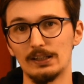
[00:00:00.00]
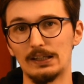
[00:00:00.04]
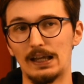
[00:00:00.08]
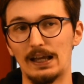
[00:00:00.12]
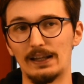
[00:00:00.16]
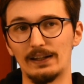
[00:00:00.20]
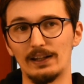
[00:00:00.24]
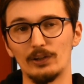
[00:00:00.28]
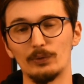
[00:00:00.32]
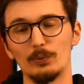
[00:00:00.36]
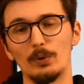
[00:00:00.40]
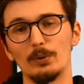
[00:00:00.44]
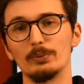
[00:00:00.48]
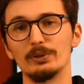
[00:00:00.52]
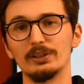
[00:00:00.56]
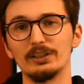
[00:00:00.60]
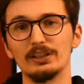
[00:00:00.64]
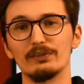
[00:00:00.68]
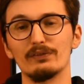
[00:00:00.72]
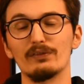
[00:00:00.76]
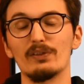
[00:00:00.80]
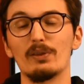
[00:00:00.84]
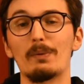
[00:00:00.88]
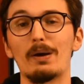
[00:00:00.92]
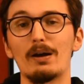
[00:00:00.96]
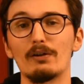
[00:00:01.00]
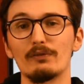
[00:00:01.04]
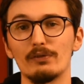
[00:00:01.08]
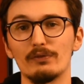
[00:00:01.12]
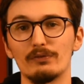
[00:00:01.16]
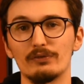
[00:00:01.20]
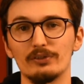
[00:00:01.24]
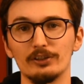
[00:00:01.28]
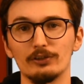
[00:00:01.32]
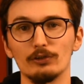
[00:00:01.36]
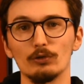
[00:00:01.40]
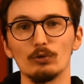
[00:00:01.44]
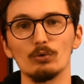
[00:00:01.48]
and that's why we give them out for
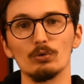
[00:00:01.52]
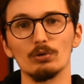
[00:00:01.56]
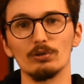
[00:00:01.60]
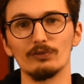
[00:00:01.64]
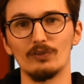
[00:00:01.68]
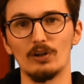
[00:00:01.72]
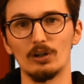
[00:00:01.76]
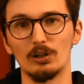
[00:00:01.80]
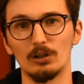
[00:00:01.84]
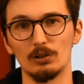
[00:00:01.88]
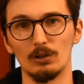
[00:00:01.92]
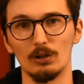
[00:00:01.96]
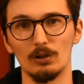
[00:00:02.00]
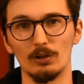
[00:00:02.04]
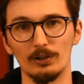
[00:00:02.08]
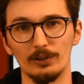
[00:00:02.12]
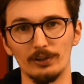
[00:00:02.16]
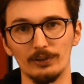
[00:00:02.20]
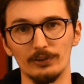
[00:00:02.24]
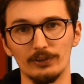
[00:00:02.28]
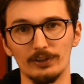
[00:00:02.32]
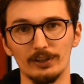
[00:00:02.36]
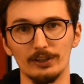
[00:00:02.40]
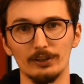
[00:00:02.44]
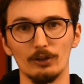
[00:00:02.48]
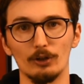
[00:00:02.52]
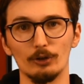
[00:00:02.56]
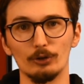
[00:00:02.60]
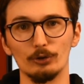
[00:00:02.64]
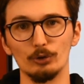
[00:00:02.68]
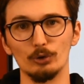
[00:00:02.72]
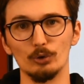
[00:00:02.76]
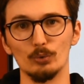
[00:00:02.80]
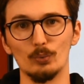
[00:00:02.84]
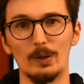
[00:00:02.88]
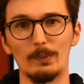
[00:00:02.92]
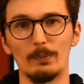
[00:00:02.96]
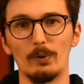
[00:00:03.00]
free to all of our clients in our
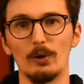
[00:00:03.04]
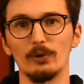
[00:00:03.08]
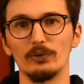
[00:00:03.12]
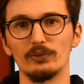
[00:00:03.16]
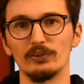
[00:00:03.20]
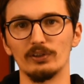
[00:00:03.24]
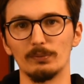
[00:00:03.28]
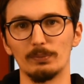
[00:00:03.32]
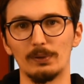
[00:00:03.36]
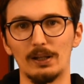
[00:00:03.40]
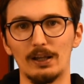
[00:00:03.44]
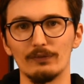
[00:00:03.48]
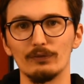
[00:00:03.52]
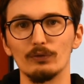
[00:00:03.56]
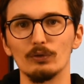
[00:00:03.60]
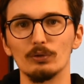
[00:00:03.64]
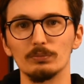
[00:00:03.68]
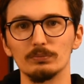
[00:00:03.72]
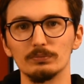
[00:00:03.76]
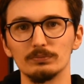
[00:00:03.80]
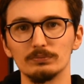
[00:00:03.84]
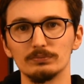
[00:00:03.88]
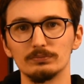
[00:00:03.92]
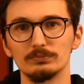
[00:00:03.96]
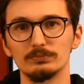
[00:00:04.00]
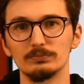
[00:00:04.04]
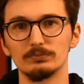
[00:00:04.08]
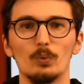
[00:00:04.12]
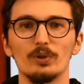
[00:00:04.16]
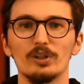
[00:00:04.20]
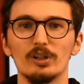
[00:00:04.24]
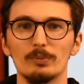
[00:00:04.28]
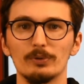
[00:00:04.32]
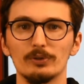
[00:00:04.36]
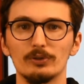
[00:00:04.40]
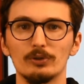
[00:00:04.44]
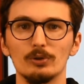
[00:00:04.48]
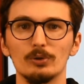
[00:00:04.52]
new web hosting platform. What
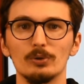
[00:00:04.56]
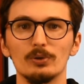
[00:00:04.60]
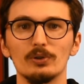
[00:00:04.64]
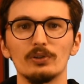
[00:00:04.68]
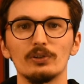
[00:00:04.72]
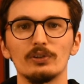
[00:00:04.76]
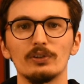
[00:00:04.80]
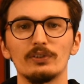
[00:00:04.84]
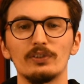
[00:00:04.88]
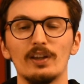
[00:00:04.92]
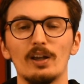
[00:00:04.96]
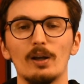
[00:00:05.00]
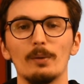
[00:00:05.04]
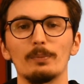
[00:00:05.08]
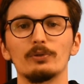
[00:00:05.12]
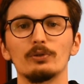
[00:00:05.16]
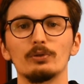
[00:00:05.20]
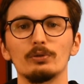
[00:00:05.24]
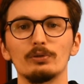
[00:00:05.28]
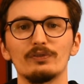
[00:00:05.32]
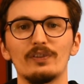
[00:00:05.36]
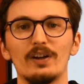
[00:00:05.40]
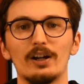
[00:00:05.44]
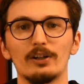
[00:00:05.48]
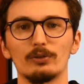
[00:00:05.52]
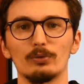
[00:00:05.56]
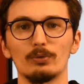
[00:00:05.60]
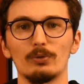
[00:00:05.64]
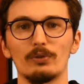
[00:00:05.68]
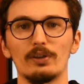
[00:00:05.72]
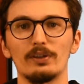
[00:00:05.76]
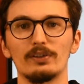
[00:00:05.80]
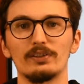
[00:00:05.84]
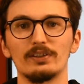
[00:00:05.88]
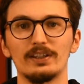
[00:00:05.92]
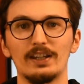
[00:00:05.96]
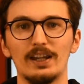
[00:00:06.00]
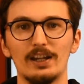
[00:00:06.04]
you're able to do is set up two-factor
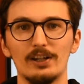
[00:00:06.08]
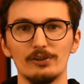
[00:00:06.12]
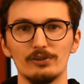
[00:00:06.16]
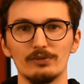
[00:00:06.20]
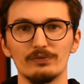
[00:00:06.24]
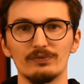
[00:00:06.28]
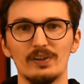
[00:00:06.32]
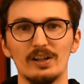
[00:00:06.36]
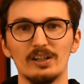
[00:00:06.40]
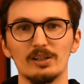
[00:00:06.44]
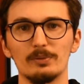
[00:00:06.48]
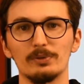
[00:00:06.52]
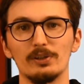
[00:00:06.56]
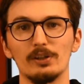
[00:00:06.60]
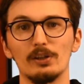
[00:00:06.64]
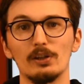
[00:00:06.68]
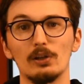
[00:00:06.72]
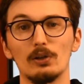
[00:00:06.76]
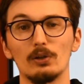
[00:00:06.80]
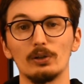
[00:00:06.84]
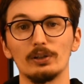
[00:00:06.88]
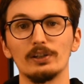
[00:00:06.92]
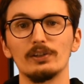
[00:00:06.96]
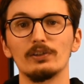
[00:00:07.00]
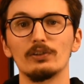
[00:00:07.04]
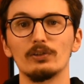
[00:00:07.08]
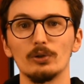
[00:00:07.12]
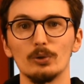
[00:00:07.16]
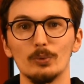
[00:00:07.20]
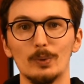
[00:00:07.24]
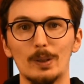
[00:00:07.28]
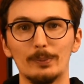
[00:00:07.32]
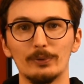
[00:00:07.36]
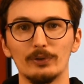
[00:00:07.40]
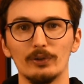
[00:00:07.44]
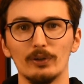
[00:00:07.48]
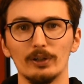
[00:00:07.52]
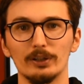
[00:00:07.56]
authentication for anybody to log into your
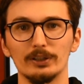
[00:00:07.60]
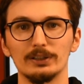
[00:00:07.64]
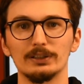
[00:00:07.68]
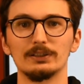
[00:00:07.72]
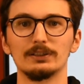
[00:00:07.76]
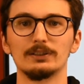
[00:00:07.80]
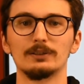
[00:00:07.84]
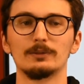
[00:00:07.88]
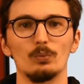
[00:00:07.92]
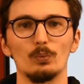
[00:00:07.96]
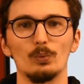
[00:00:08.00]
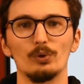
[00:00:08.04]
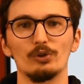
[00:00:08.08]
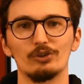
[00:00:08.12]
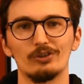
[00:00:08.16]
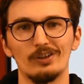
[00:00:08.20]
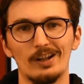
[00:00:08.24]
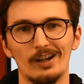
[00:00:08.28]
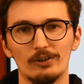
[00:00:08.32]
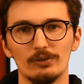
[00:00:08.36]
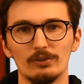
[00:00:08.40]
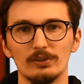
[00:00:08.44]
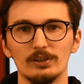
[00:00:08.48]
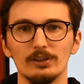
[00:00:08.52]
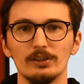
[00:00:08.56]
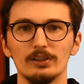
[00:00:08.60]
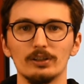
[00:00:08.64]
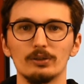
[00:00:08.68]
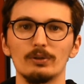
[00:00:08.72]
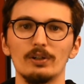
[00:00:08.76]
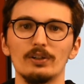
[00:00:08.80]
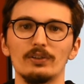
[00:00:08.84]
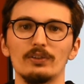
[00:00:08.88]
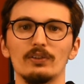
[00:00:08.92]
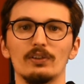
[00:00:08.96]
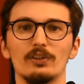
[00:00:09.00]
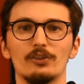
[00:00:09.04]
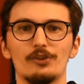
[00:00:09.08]
website, which naturally
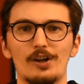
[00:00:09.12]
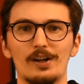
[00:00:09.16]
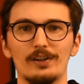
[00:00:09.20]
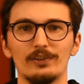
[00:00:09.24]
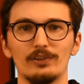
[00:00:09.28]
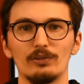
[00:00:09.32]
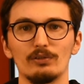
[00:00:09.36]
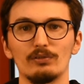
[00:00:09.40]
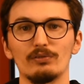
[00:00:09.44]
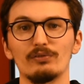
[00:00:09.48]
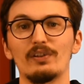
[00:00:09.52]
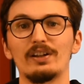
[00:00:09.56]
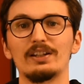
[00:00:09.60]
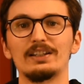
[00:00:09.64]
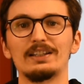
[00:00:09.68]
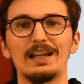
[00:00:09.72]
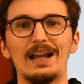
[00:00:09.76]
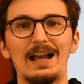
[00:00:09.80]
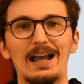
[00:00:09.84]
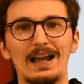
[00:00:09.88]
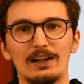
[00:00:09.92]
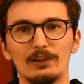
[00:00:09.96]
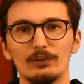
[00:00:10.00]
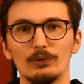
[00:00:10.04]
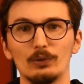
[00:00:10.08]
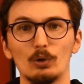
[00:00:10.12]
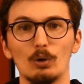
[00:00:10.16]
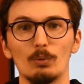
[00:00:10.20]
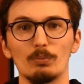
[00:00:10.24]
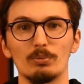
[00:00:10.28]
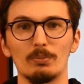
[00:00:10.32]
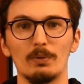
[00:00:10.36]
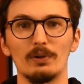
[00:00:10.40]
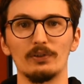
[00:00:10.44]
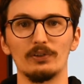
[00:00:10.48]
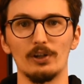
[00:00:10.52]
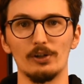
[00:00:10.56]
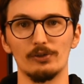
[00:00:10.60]
decreases the chances of any hacks or
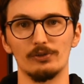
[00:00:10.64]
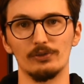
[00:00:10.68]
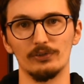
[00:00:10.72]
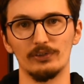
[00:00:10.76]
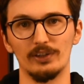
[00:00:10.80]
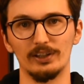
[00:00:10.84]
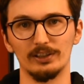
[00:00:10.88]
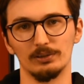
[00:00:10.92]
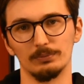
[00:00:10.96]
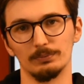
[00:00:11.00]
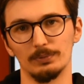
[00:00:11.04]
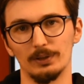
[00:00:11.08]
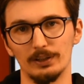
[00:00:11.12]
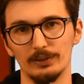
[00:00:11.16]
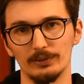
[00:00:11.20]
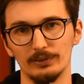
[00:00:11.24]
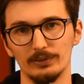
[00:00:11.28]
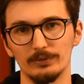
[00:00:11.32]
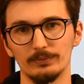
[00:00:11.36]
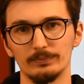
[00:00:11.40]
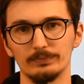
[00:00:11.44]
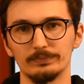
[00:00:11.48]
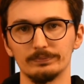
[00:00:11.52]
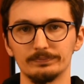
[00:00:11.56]
compromisations taking place.